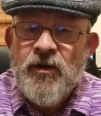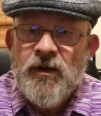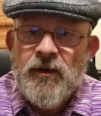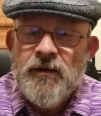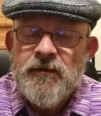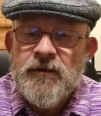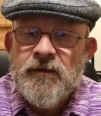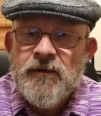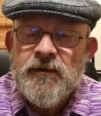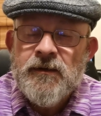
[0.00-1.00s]
in Thailand.
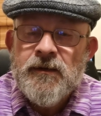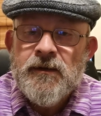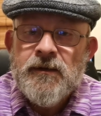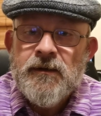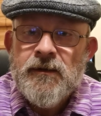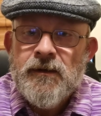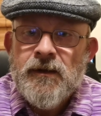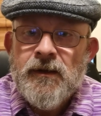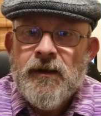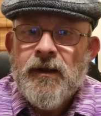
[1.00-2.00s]

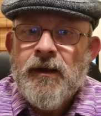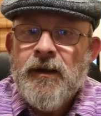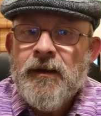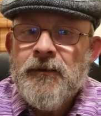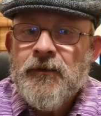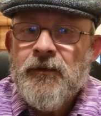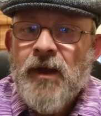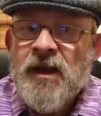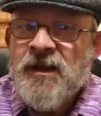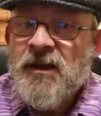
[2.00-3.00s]
And
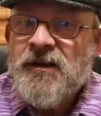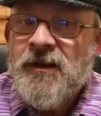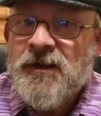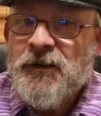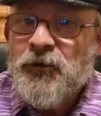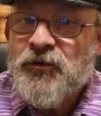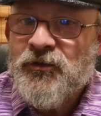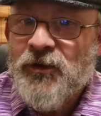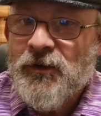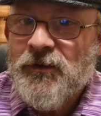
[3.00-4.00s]
I kind of like got
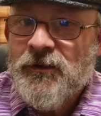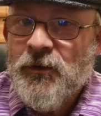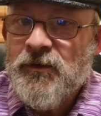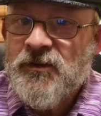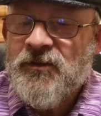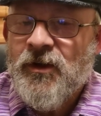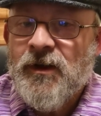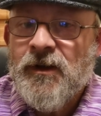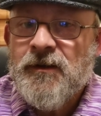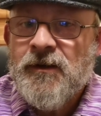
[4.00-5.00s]
stuck going to
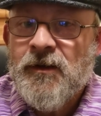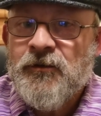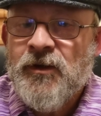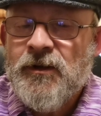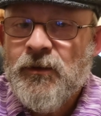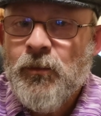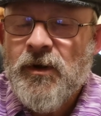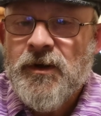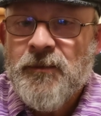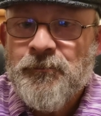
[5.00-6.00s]
Thailand, and I'll tell you
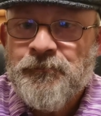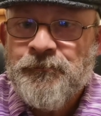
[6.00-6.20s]
why.